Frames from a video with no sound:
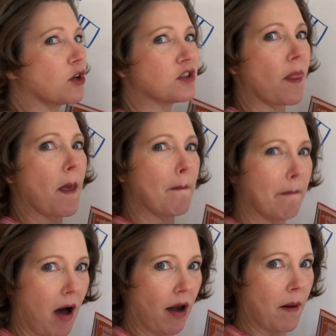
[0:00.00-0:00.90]
goes on the
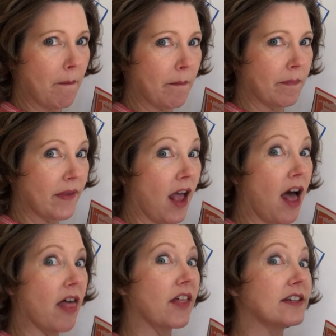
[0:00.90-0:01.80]
bottom.
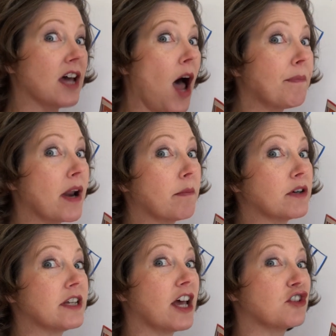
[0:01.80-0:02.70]
The top number
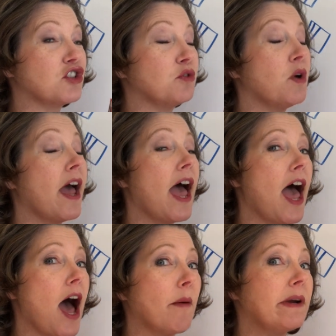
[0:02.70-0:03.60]
tells you
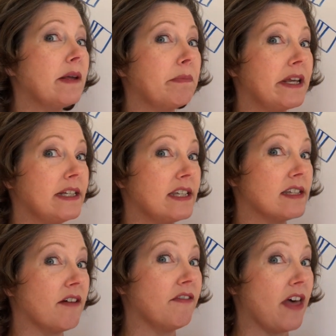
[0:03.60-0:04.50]
how many
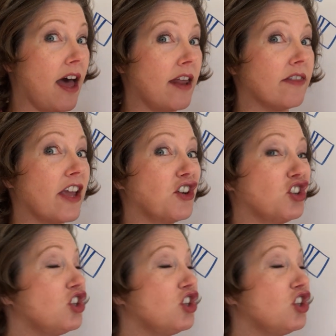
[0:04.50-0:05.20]
pieces of that you're